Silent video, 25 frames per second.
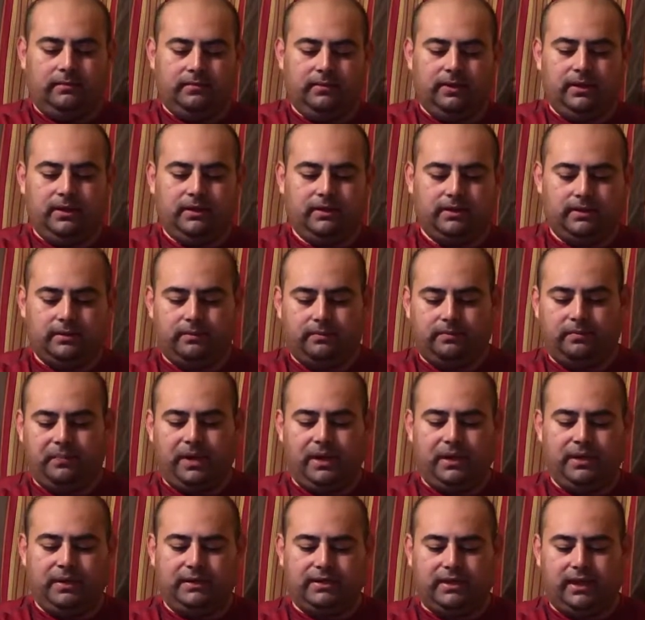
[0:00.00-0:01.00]
gonna
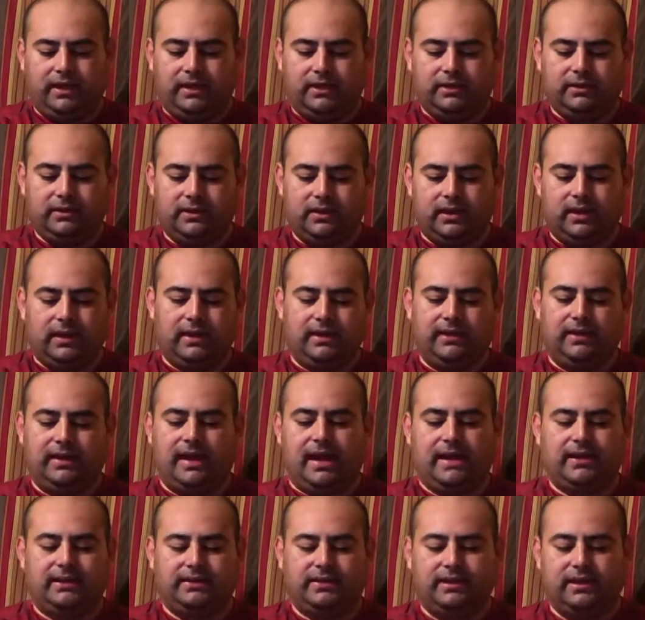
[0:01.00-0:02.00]
probably take it to like a
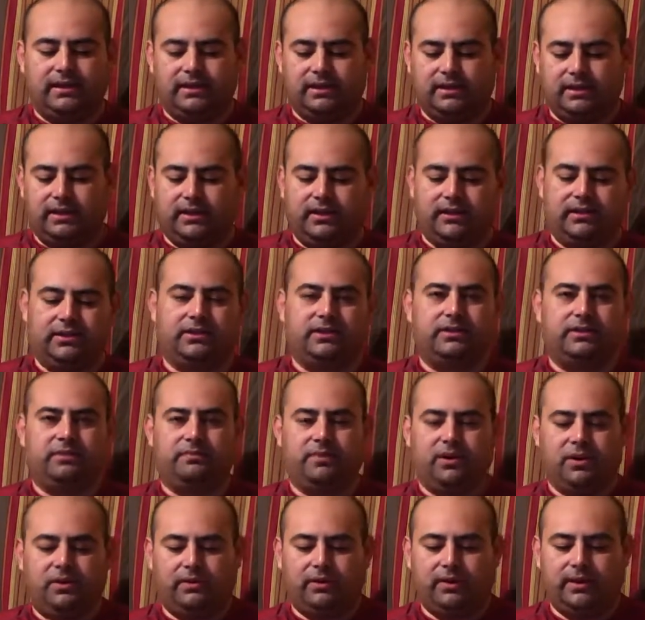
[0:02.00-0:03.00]
gas station and just
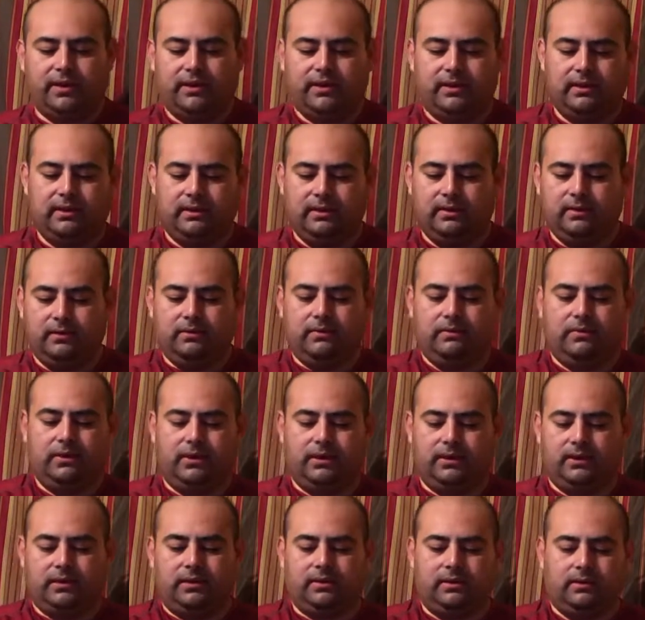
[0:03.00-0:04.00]
blow it
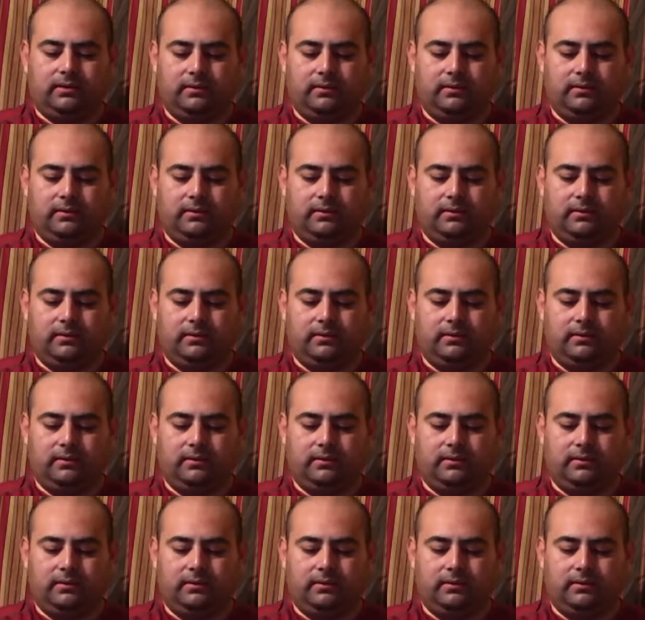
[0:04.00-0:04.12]
with the